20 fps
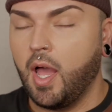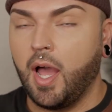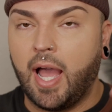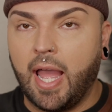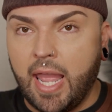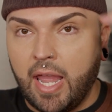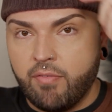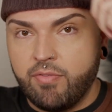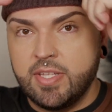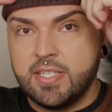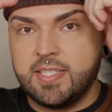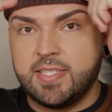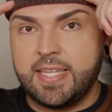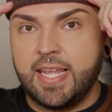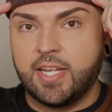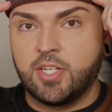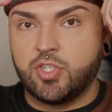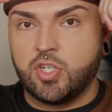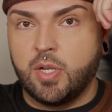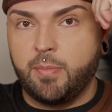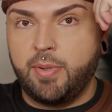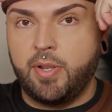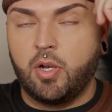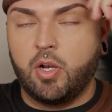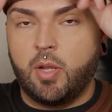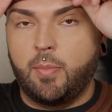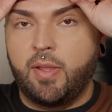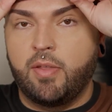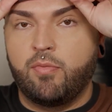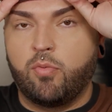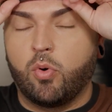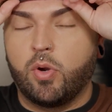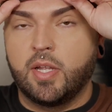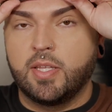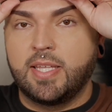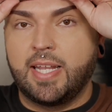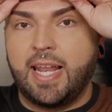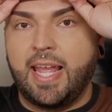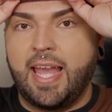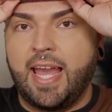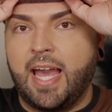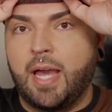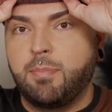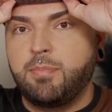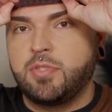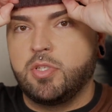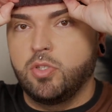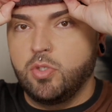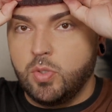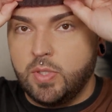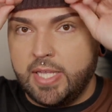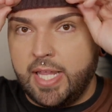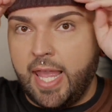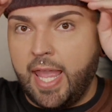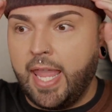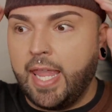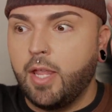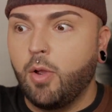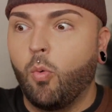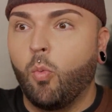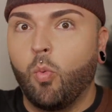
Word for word: I have this texture up here on my forehead that I absolutely hate.